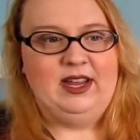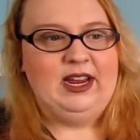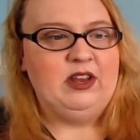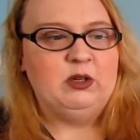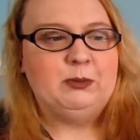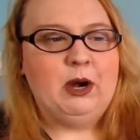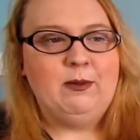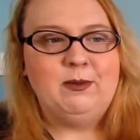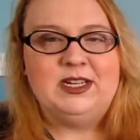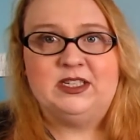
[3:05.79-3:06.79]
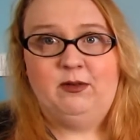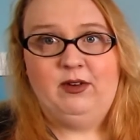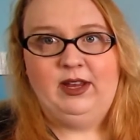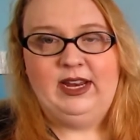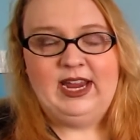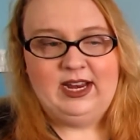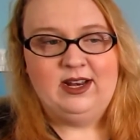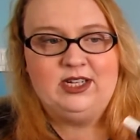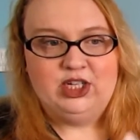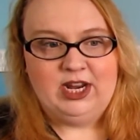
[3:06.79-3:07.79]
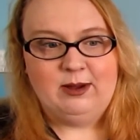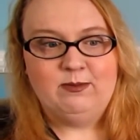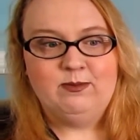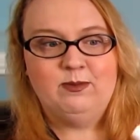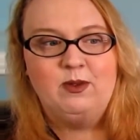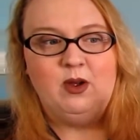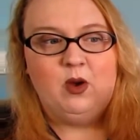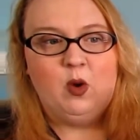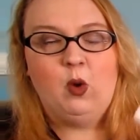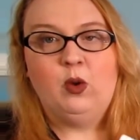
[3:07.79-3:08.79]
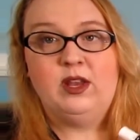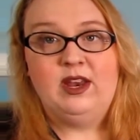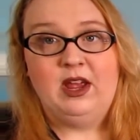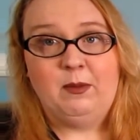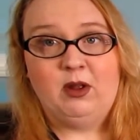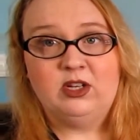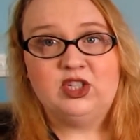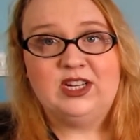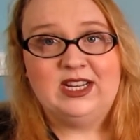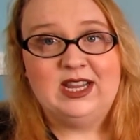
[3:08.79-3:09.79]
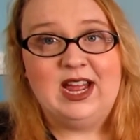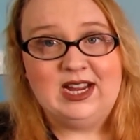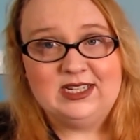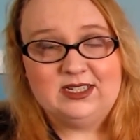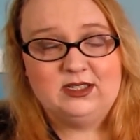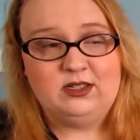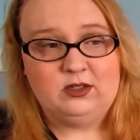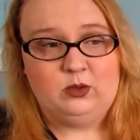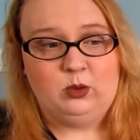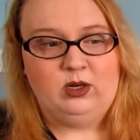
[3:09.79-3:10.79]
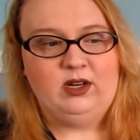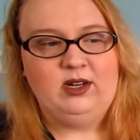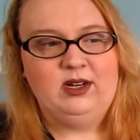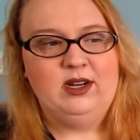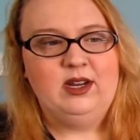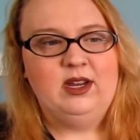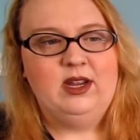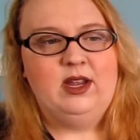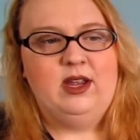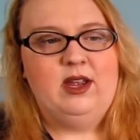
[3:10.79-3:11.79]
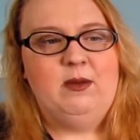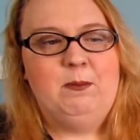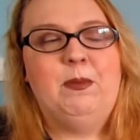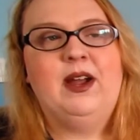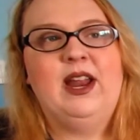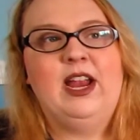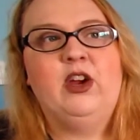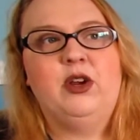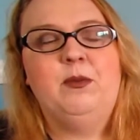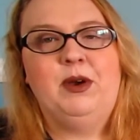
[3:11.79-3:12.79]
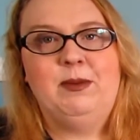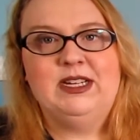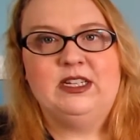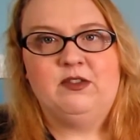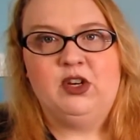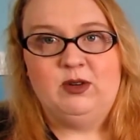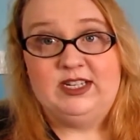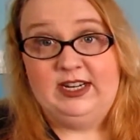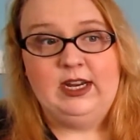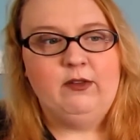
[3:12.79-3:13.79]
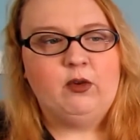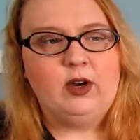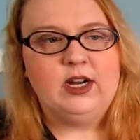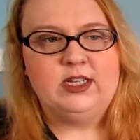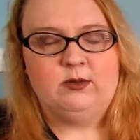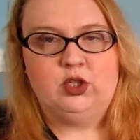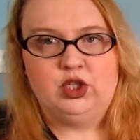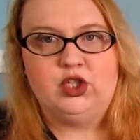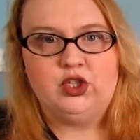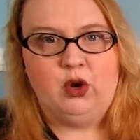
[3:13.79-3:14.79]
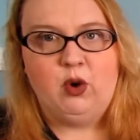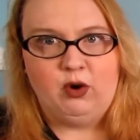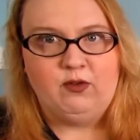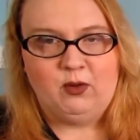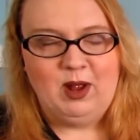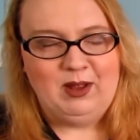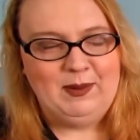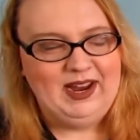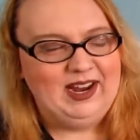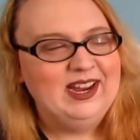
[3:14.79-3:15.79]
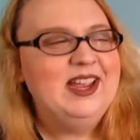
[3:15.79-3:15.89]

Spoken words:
Like there was probably some really hidden gem old nail polish in that store, but I couldn't bring myself to go digging for it because it was just so overwhelming.